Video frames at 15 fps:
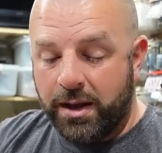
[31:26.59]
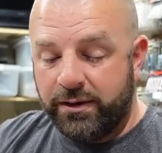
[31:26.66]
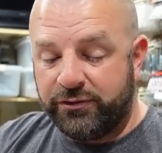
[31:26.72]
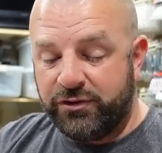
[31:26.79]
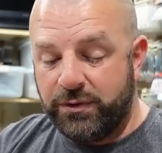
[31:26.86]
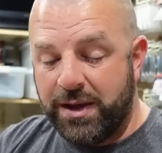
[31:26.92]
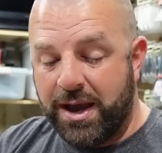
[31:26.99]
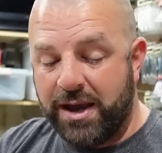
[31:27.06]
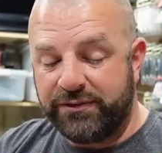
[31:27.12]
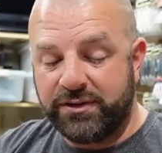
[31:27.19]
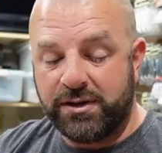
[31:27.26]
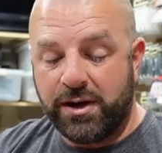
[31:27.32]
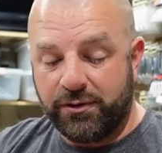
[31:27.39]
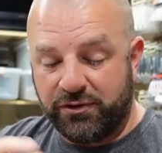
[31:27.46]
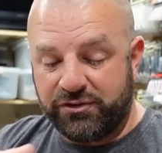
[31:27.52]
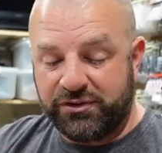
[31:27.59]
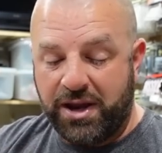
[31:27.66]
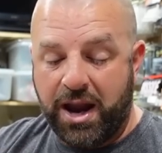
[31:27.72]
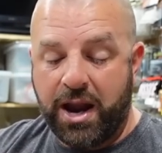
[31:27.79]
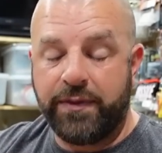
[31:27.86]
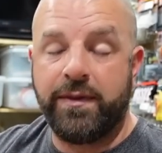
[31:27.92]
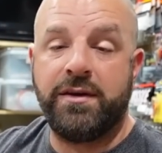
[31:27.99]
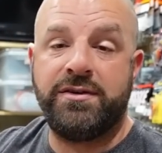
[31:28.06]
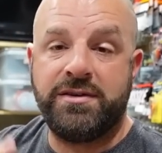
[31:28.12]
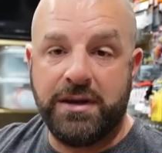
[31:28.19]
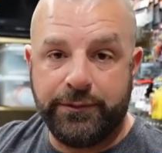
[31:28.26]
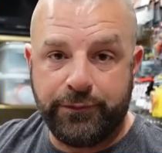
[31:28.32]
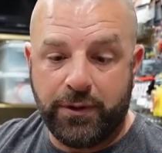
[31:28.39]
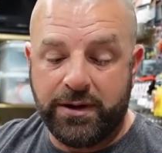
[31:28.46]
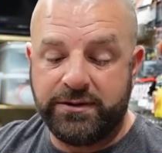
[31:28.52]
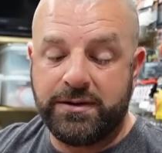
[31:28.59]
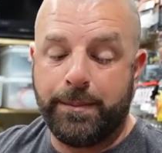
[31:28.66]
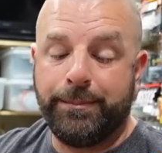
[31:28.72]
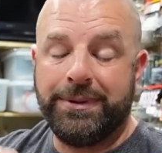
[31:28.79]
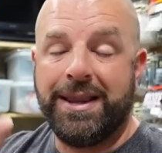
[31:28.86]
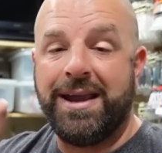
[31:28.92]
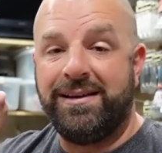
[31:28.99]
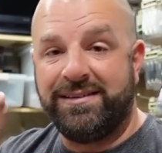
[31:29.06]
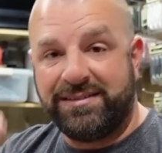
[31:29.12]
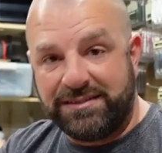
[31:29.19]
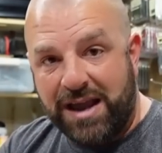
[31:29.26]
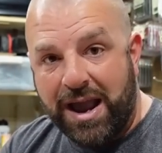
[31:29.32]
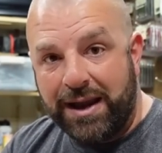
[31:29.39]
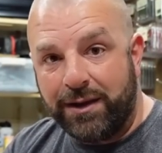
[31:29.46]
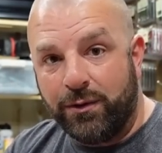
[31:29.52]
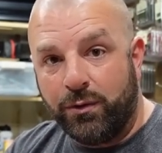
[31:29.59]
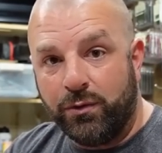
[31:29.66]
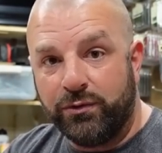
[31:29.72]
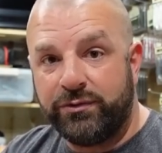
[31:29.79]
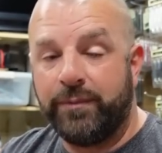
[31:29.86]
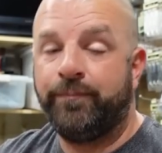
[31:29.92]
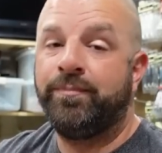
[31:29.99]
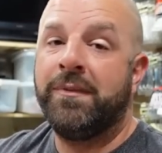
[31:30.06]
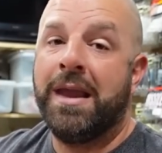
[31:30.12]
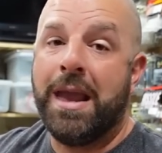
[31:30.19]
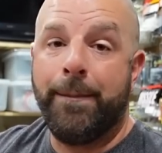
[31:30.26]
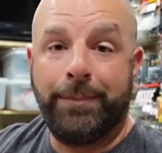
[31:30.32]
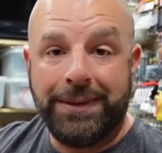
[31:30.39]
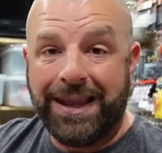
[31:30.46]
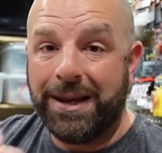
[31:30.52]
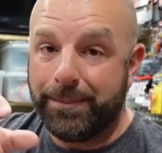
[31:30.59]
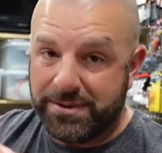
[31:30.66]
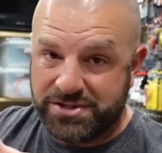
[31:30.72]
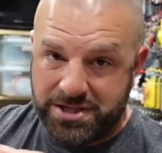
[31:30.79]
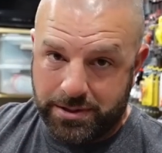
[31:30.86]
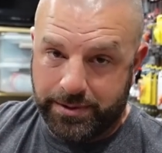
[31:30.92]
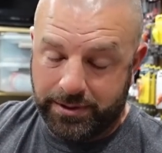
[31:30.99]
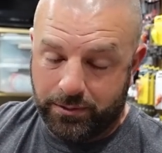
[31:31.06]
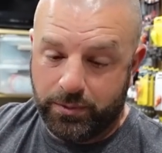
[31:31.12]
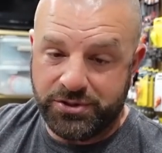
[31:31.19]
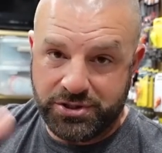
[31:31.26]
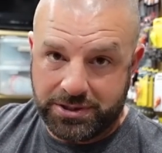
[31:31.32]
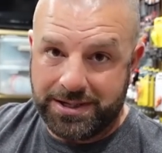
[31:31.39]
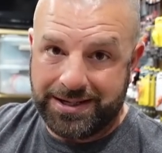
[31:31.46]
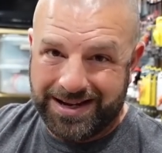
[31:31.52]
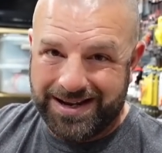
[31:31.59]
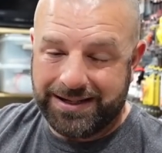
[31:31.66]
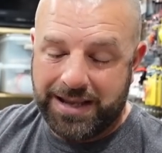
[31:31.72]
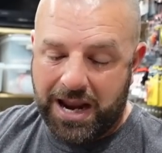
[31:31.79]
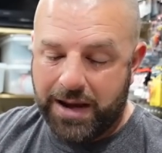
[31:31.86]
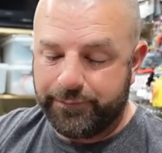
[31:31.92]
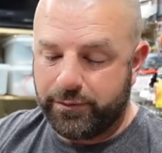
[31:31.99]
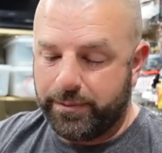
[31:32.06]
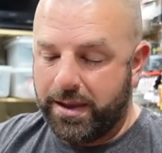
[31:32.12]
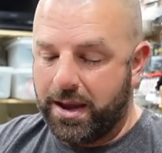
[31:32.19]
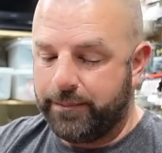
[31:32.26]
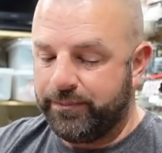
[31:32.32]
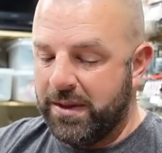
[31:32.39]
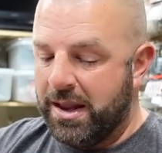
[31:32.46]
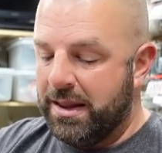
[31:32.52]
just so you guys can understand the different blade styles and blade material, which you're kind of going to gain from that.